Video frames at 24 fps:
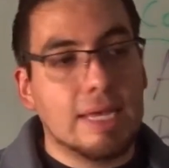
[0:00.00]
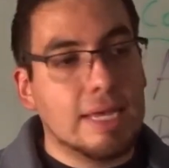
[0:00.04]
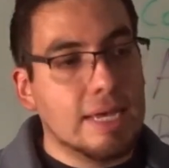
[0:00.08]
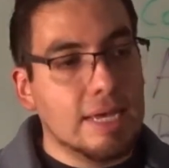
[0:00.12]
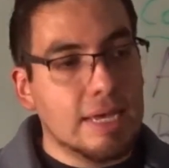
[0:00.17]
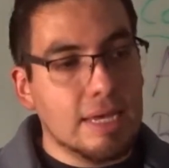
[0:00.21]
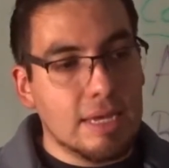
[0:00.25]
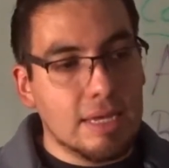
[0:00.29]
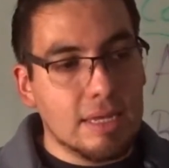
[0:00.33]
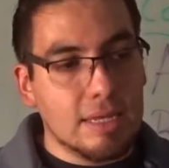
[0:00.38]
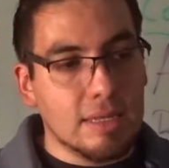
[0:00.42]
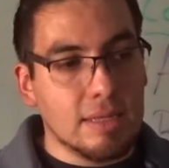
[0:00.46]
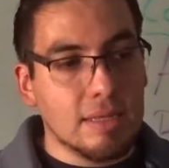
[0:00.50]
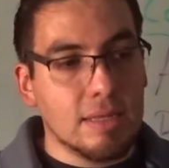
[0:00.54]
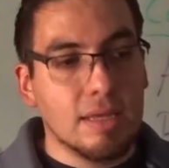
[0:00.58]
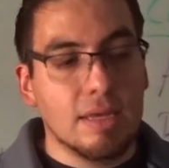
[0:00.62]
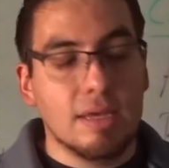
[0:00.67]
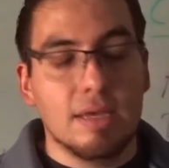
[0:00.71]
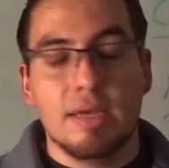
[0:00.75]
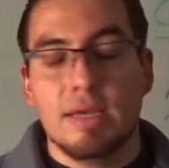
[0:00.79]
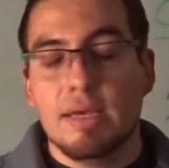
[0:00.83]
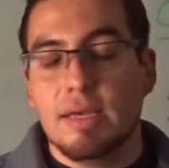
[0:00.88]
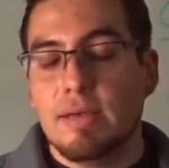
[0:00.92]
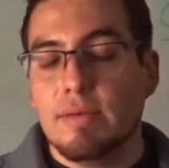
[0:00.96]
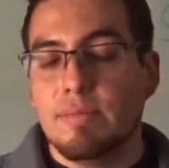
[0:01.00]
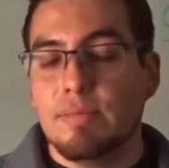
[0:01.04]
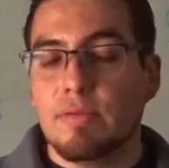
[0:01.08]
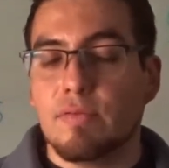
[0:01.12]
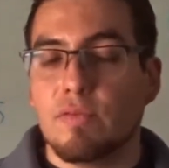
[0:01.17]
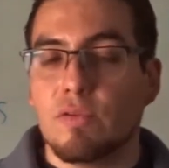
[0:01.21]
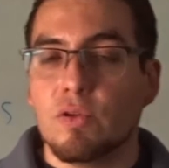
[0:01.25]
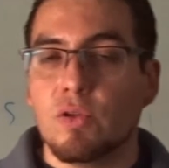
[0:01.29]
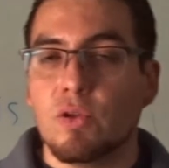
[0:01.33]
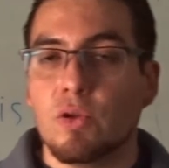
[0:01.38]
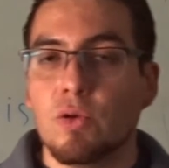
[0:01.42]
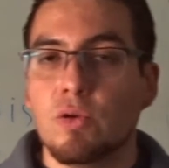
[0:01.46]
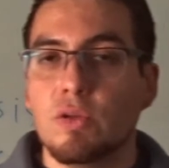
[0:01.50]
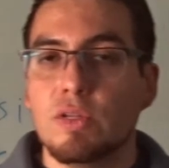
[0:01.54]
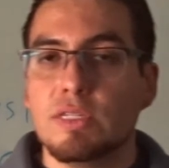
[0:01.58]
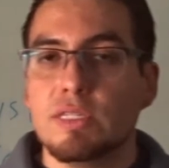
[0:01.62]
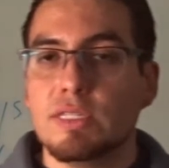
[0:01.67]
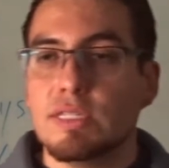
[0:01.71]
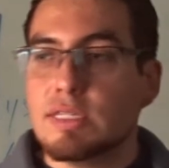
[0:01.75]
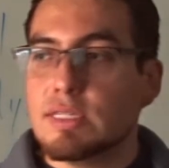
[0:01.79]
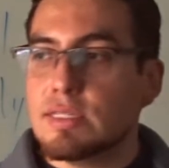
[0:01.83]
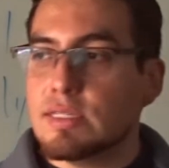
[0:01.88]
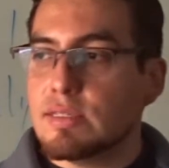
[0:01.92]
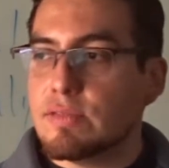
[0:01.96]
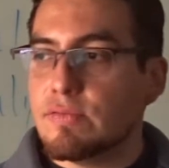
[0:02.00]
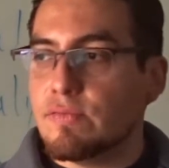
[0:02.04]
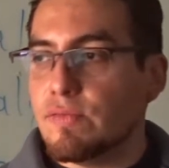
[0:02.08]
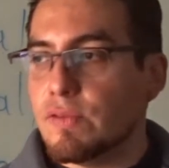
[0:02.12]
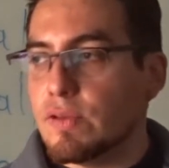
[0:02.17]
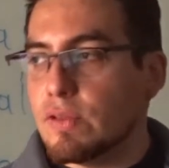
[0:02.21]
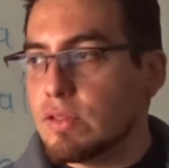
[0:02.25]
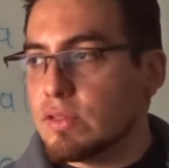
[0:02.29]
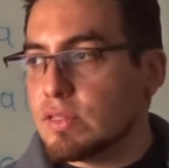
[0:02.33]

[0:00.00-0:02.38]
and before you notice, this field